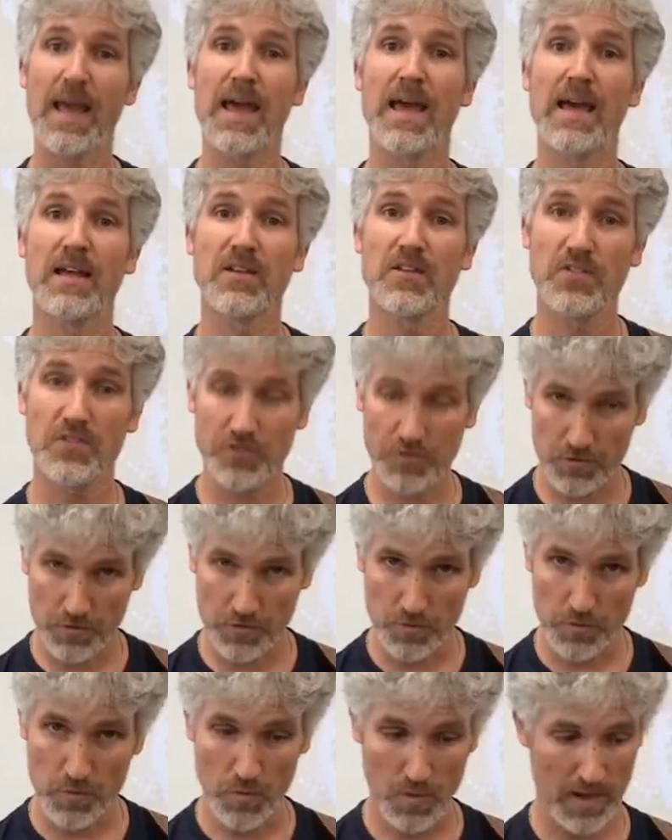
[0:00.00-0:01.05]
and
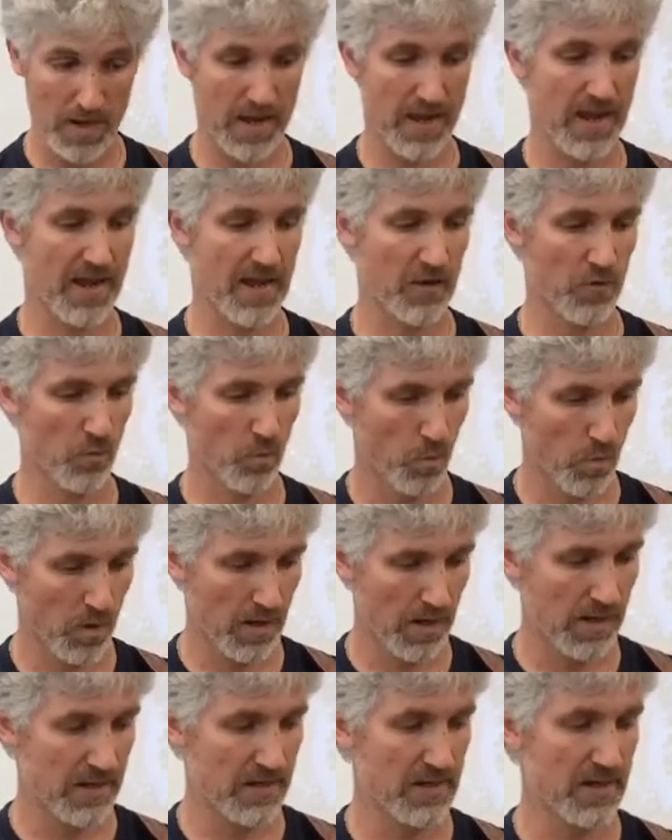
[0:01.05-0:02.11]
two and
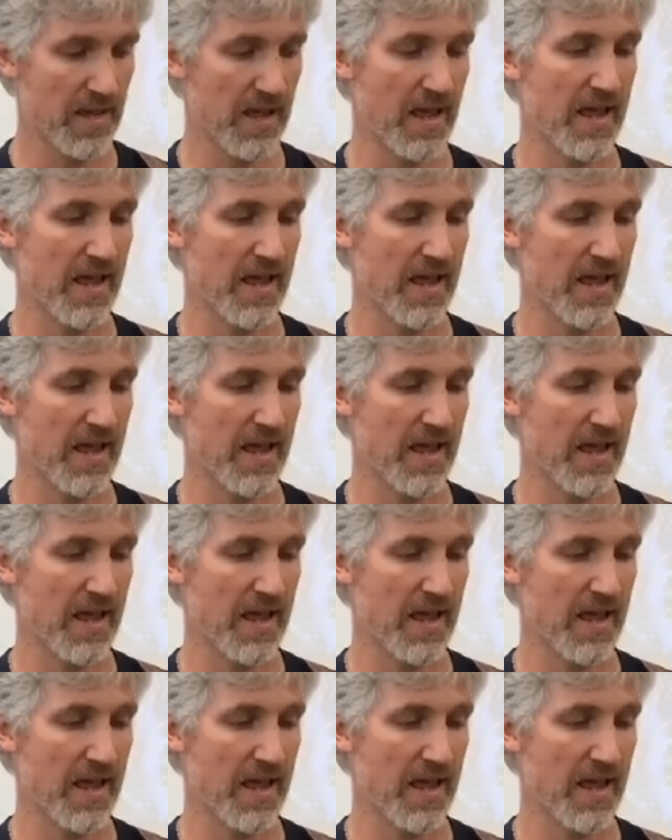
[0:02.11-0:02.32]
one